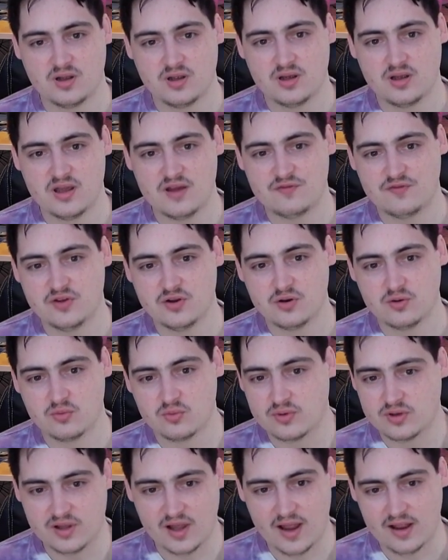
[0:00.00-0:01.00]
if
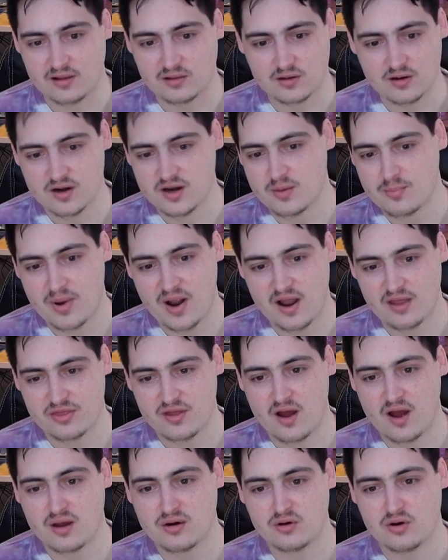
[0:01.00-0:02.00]
you're like learning
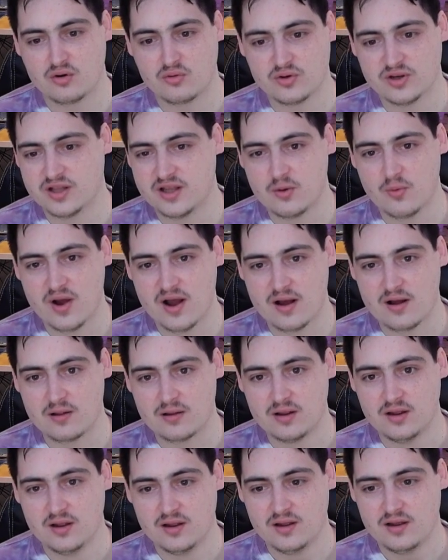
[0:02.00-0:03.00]
Python really
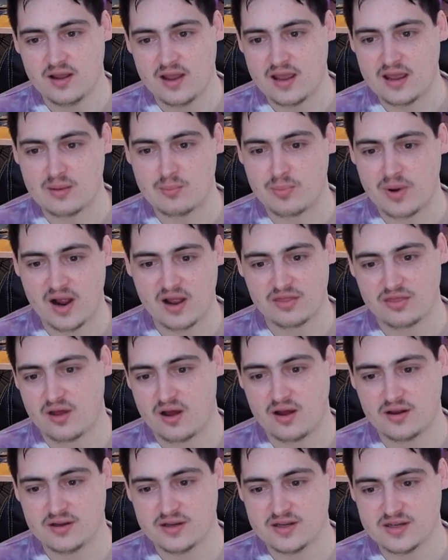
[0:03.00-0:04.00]
well and
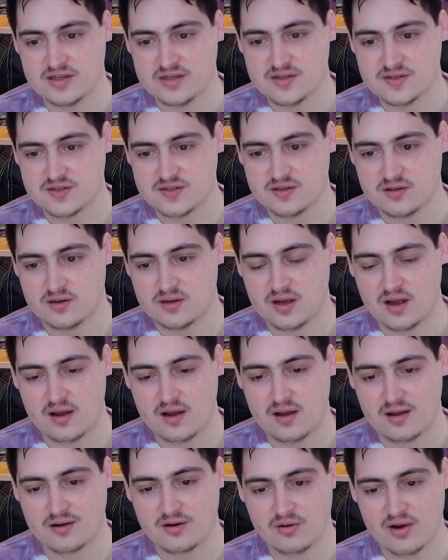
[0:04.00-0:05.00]
Python is
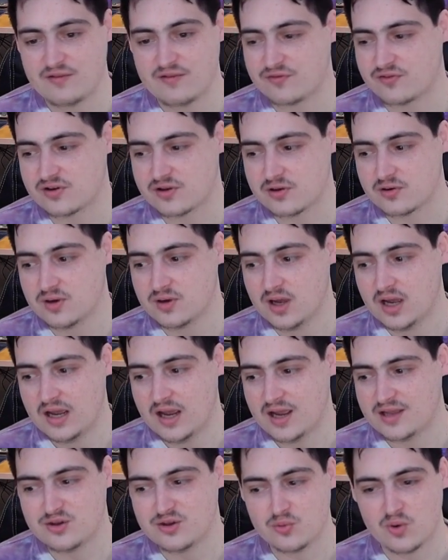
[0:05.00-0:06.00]
great for you
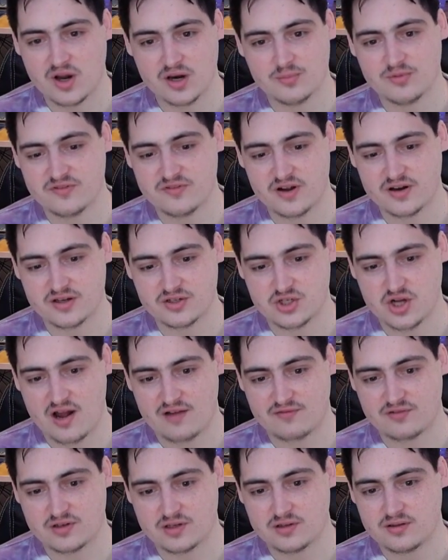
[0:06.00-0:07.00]
and you wanna move on to
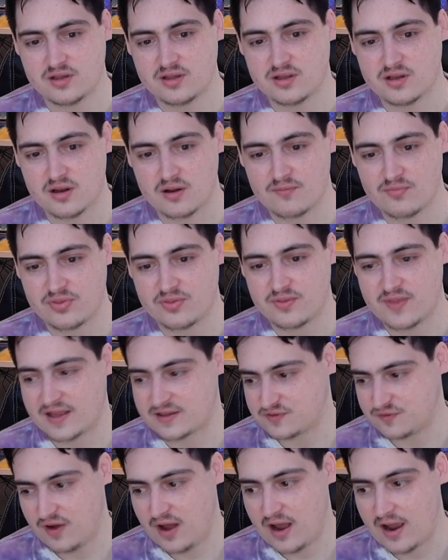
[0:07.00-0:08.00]
Java, you know,
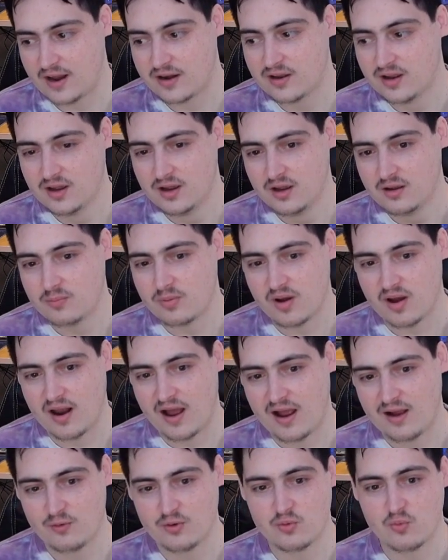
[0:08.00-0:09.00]
that's fine. But
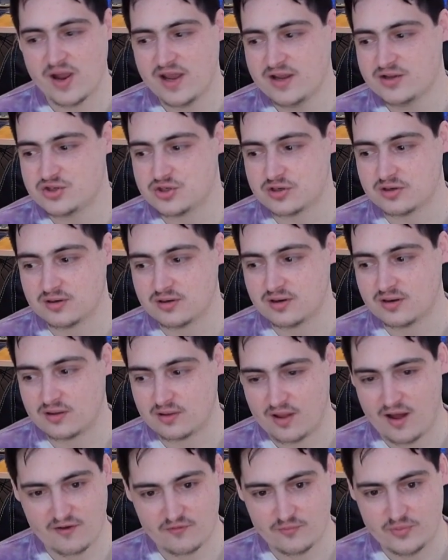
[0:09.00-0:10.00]
I would wager a
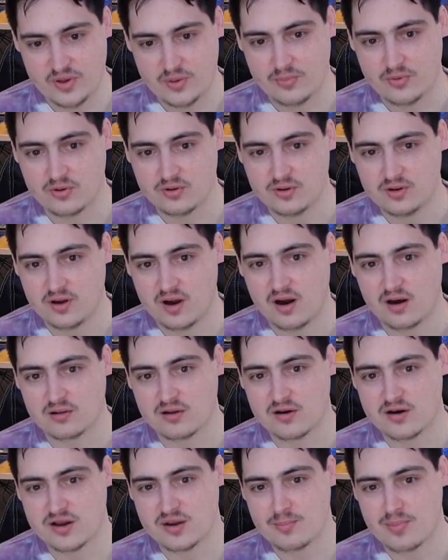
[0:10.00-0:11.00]
lot of people are
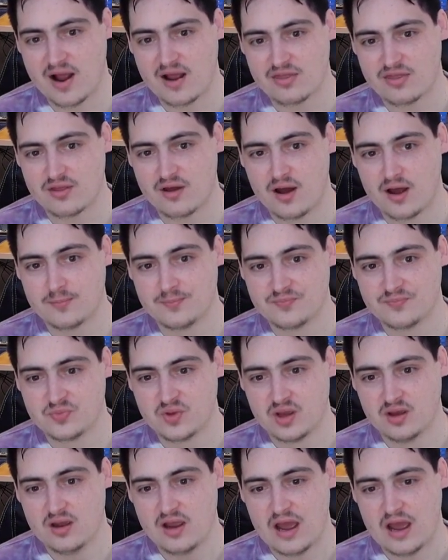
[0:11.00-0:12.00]
learning Python
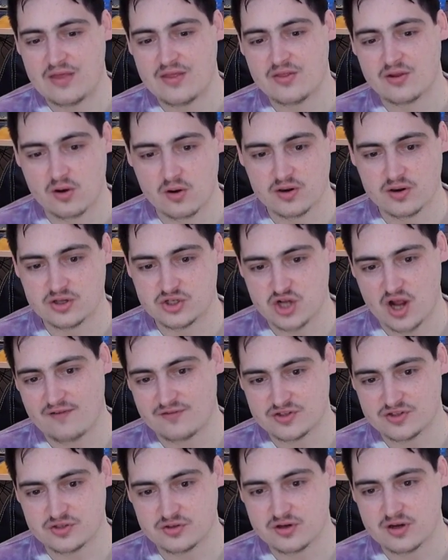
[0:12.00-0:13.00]
and then they're going to
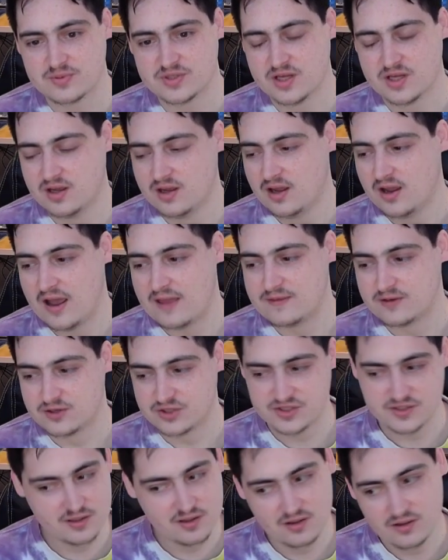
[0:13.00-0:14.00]
JavaScript. And they're
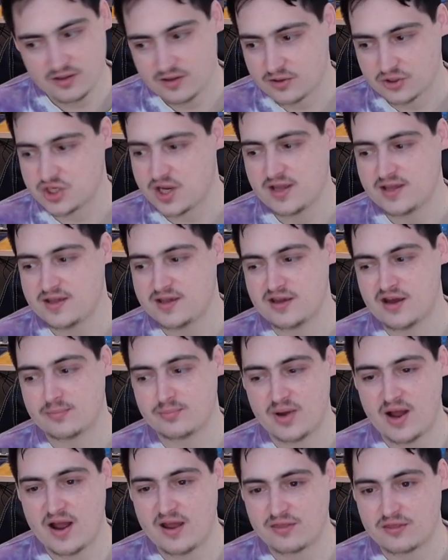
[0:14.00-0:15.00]
still a little shaky
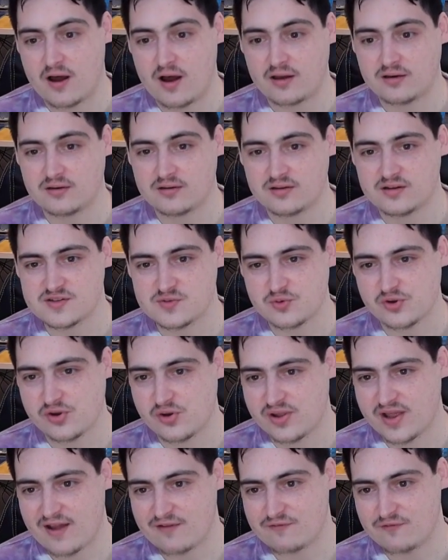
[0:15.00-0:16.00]
on Python because we
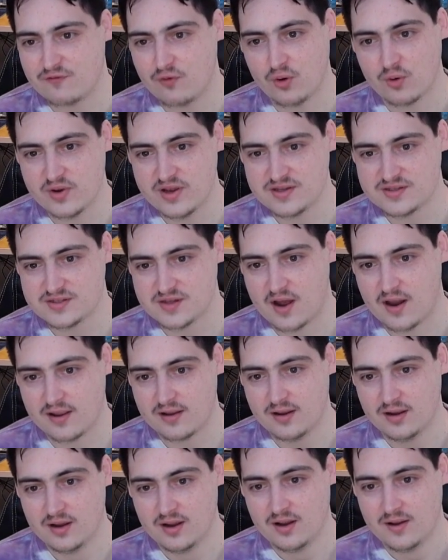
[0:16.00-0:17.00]
only had 4 weeks on
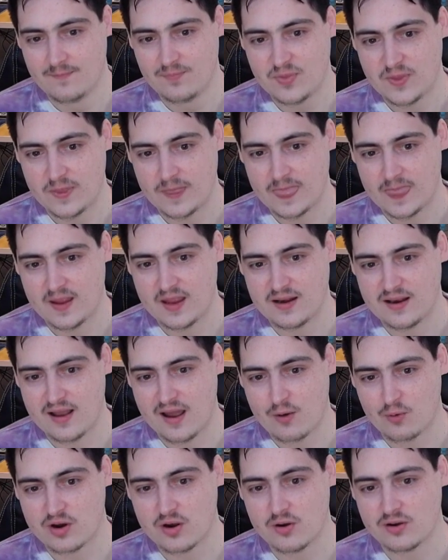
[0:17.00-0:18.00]
it. And
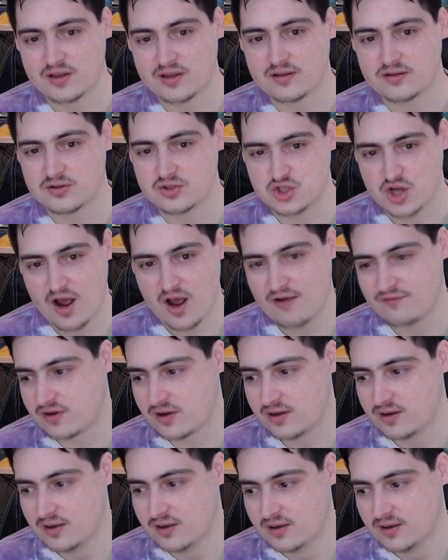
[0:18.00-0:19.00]
now we're going into
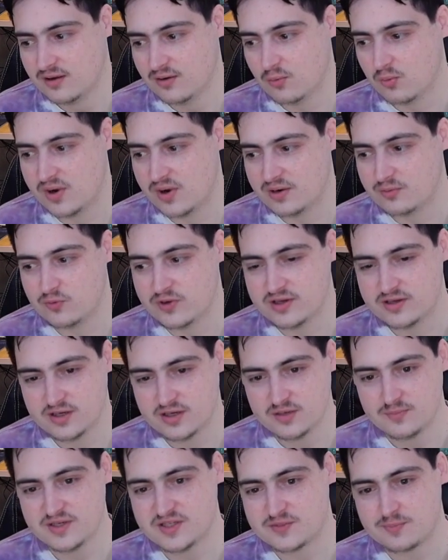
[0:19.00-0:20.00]
Java when we
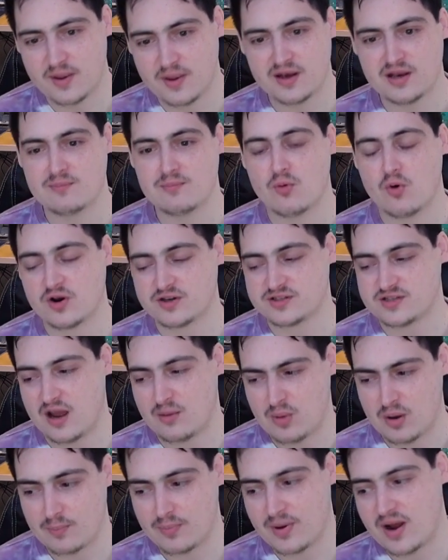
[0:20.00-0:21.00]
could be spending more
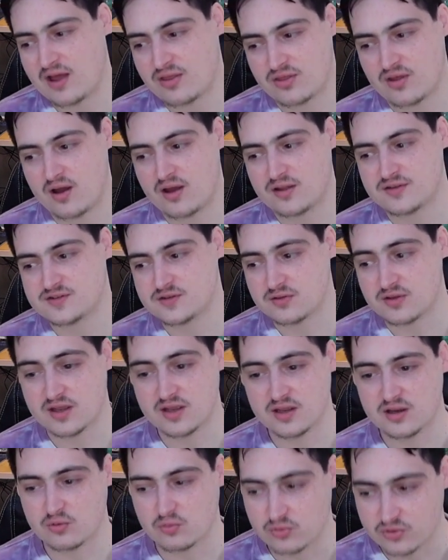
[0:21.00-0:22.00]
time on Python so
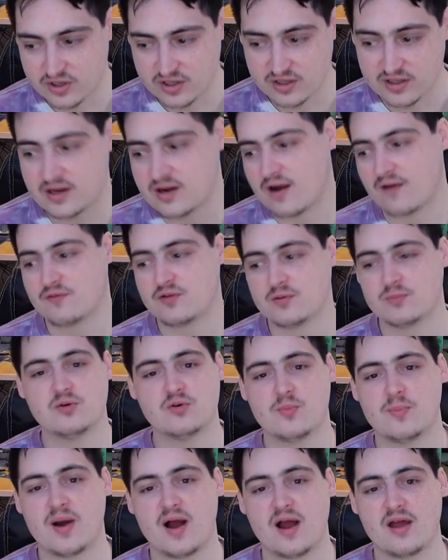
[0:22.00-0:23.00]
that you're really comfortable
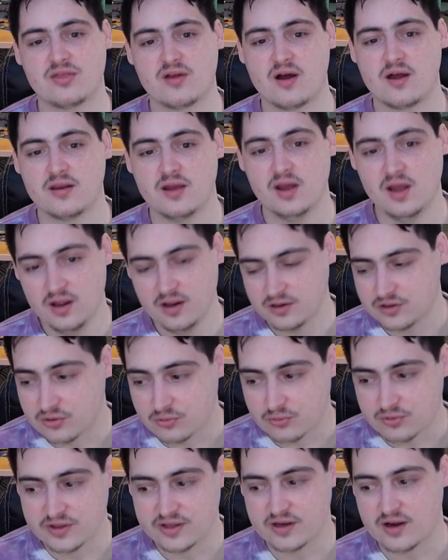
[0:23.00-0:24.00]
with Python, you're
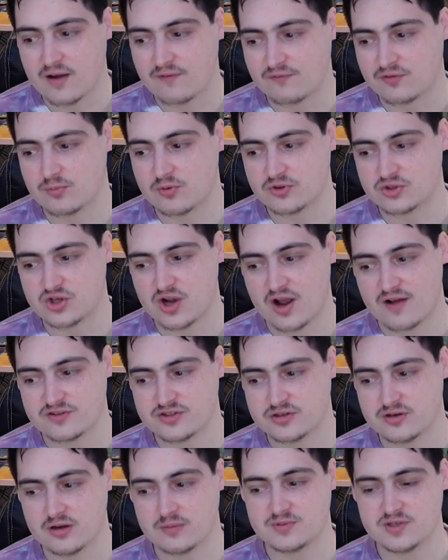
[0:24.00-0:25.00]
really comfortable with
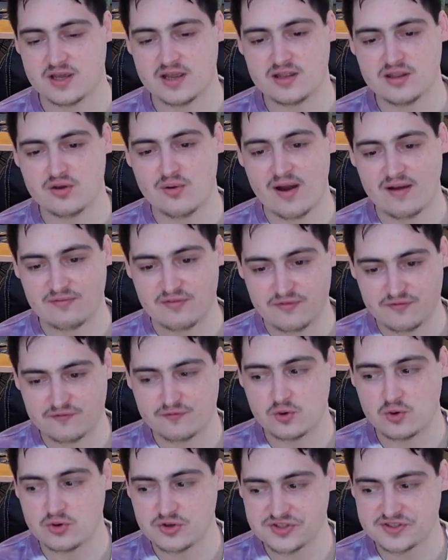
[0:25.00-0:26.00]
JavaScript, and you have a
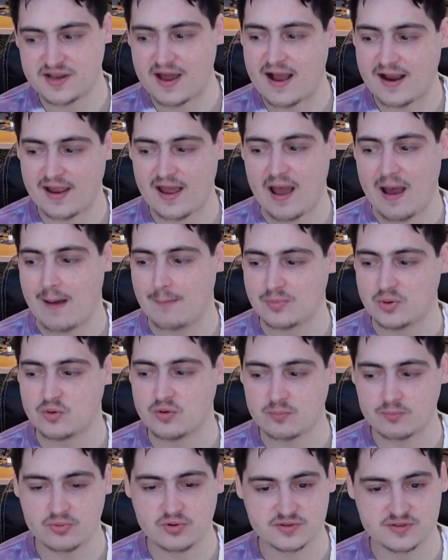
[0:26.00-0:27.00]
full stack app you
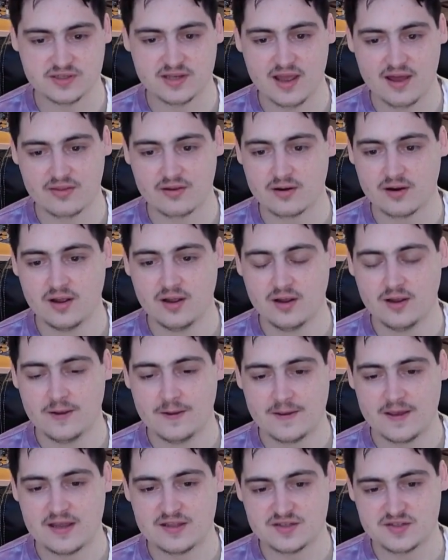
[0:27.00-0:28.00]
can put together
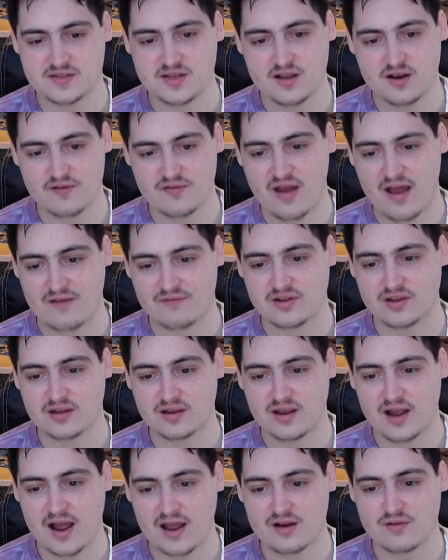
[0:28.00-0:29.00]
instead of
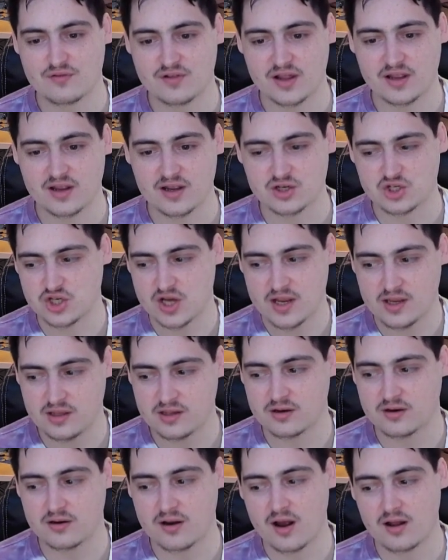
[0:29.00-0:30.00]
having kind of like a
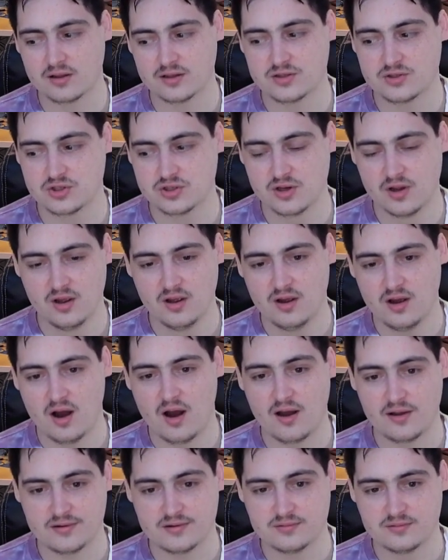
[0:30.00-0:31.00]
shakier knowledge
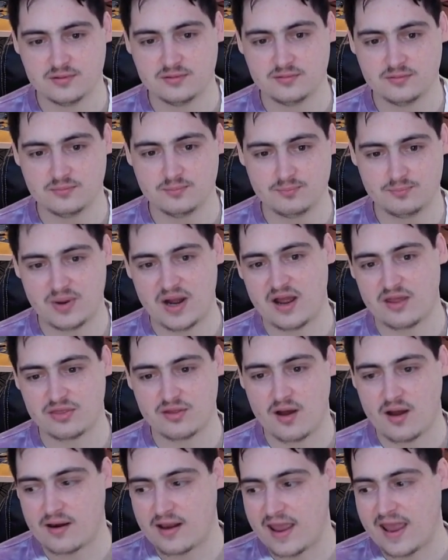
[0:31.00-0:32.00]
on
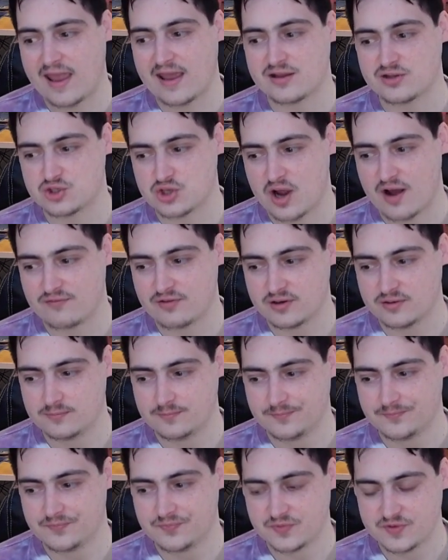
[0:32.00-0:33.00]
Python and Java.
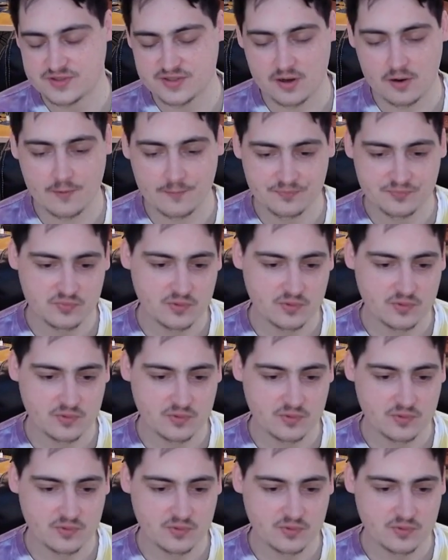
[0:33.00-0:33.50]
So